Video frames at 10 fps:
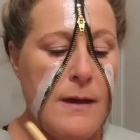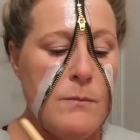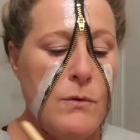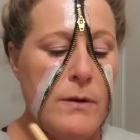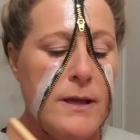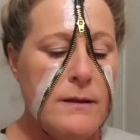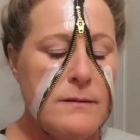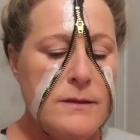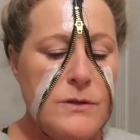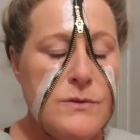I'm going
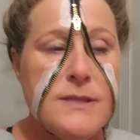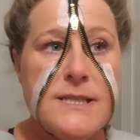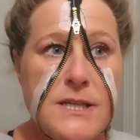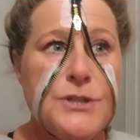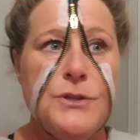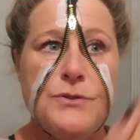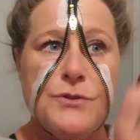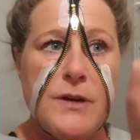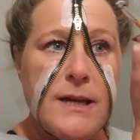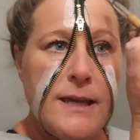to use the tissue
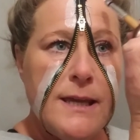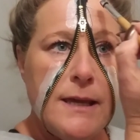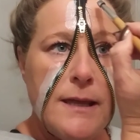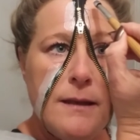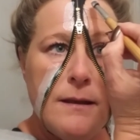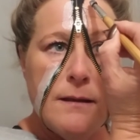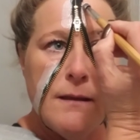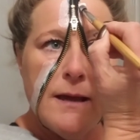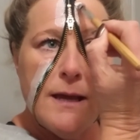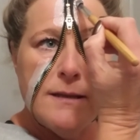trick again,
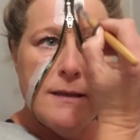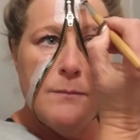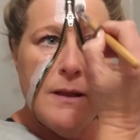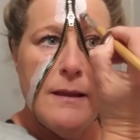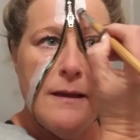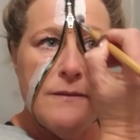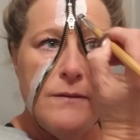like I did in my last